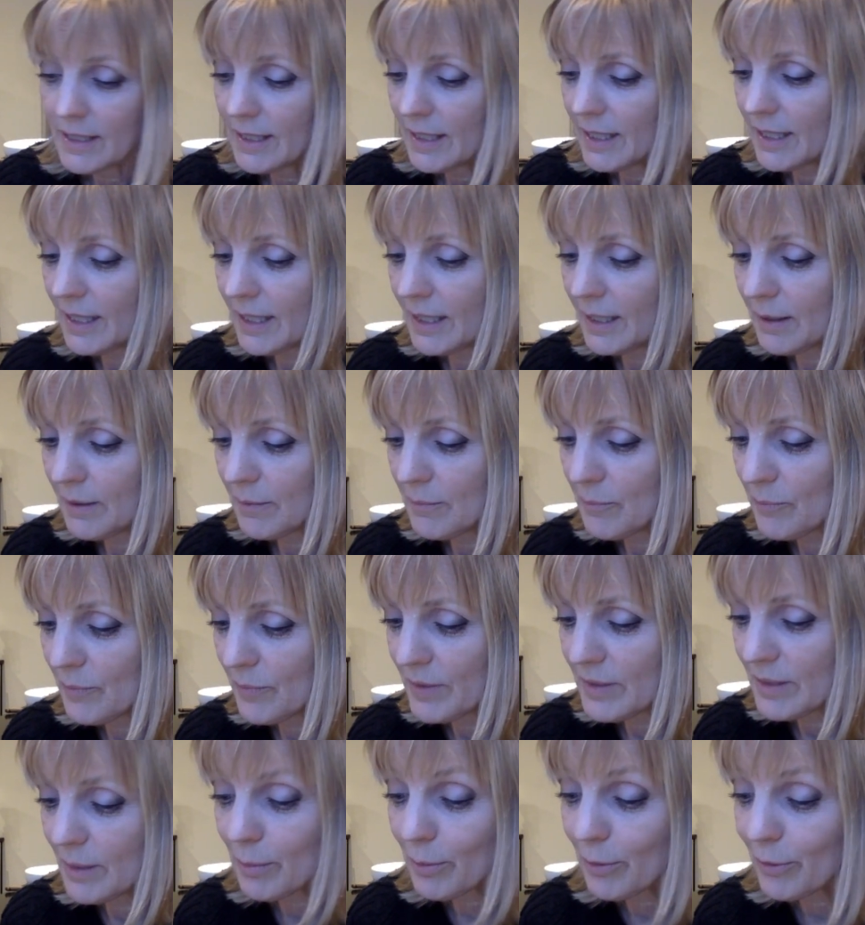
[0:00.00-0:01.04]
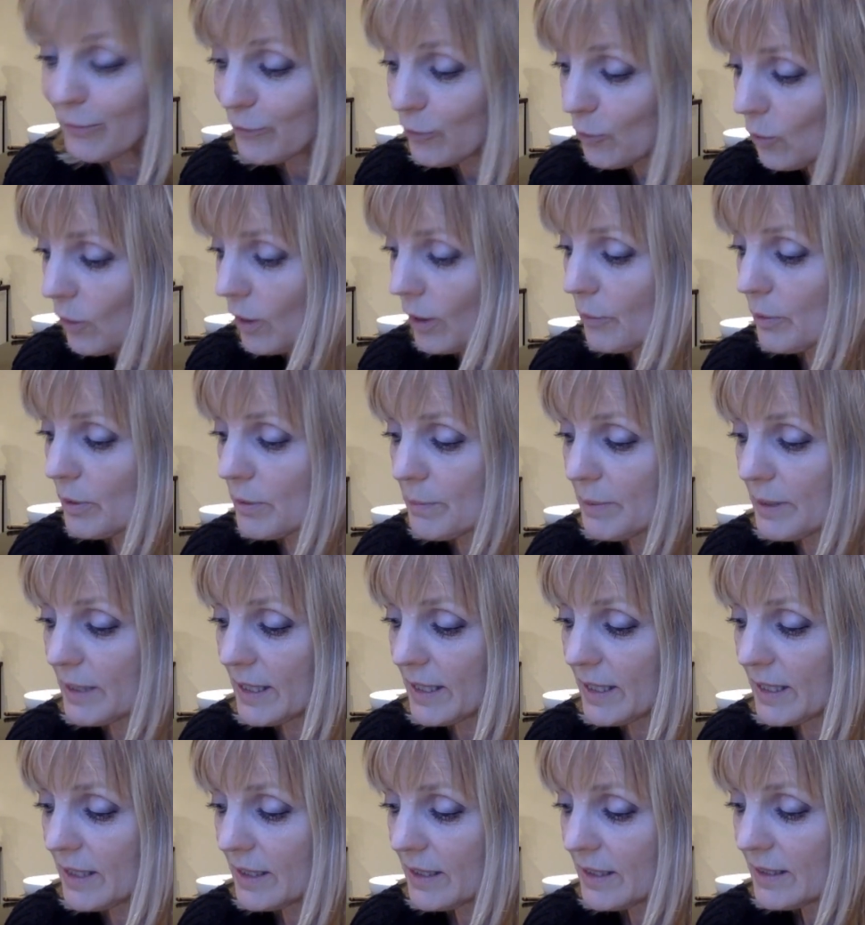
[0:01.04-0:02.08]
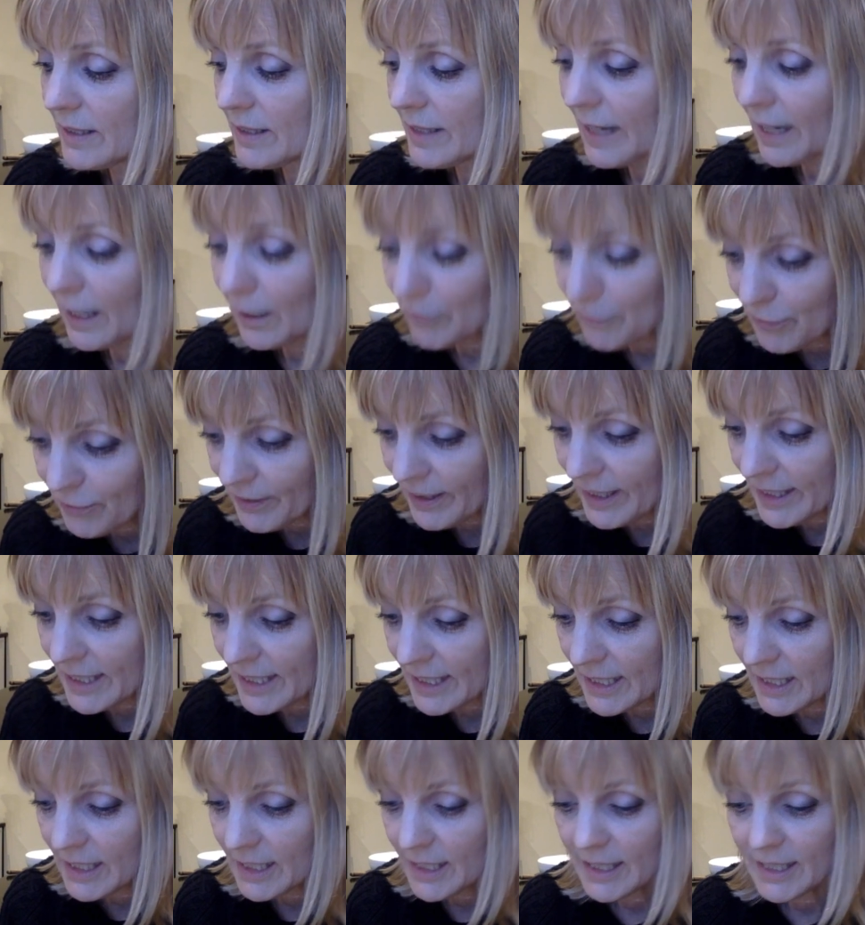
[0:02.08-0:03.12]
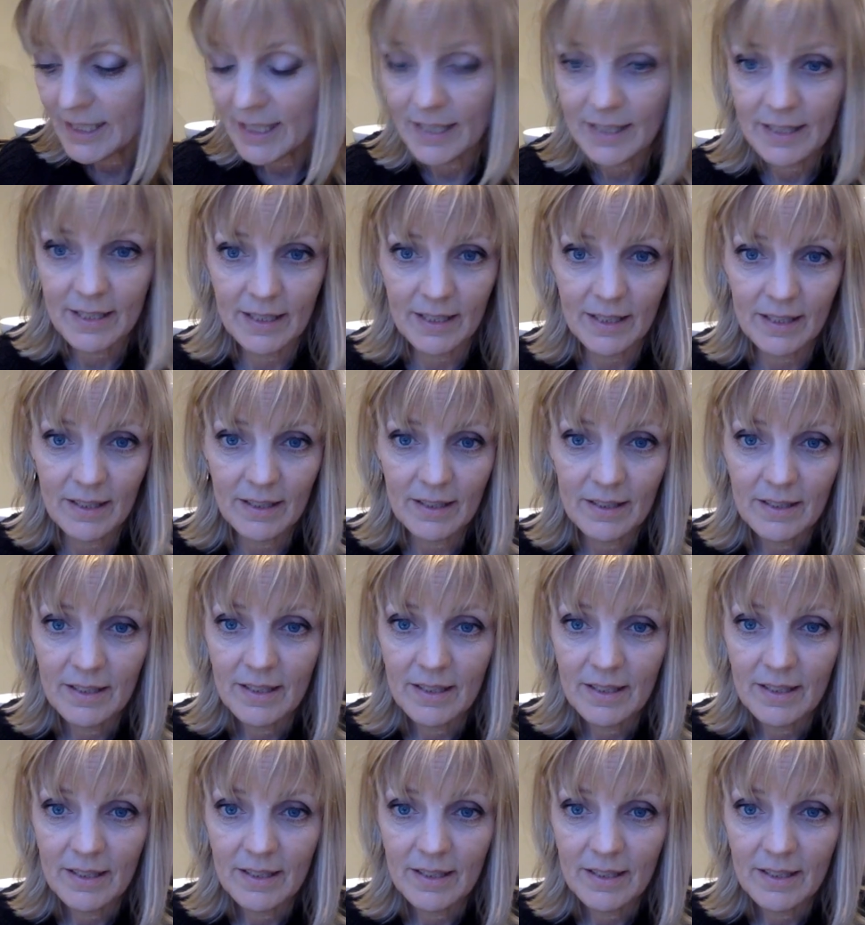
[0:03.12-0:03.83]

Um, number four would be Halfeti, I think.